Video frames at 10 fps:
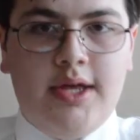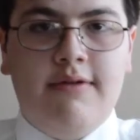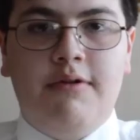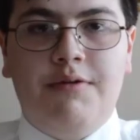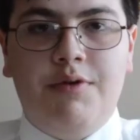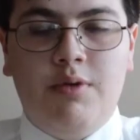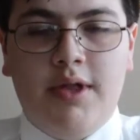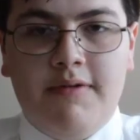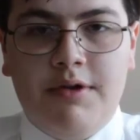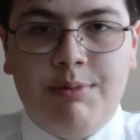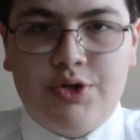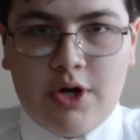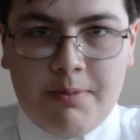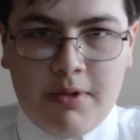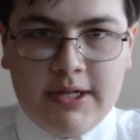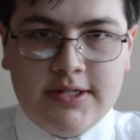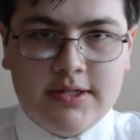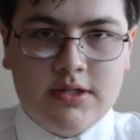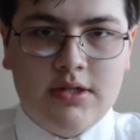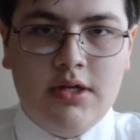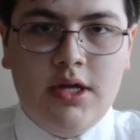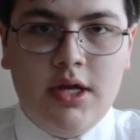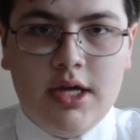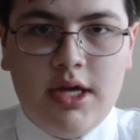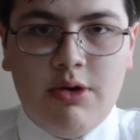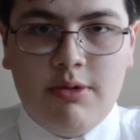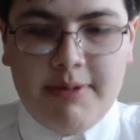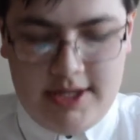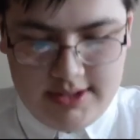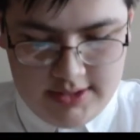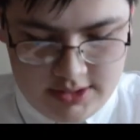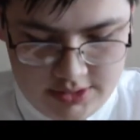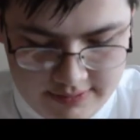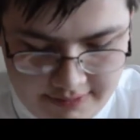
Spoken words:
live. If you live in a metropolis, it will be easier to